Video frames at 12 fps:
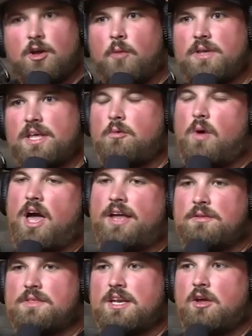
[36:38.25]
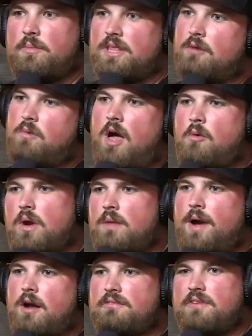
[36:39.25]
it, they'll be like, well, I don't think. And he'll be like, well, what
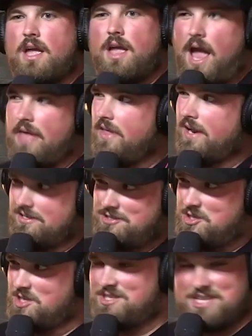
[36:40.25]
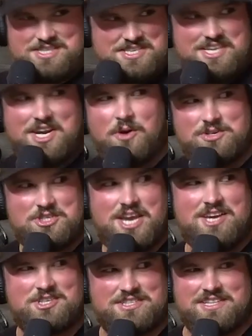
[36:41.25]
about if? And then it's just this
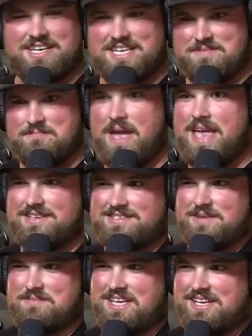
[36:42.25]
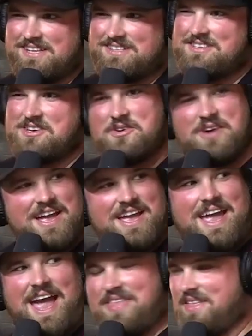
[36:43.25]
negotiation that he makes them get into.
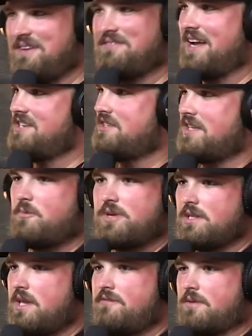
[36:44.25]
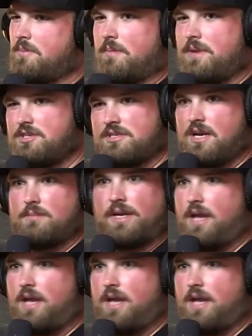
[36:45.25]
And then eventually we leave with permission. I'm like,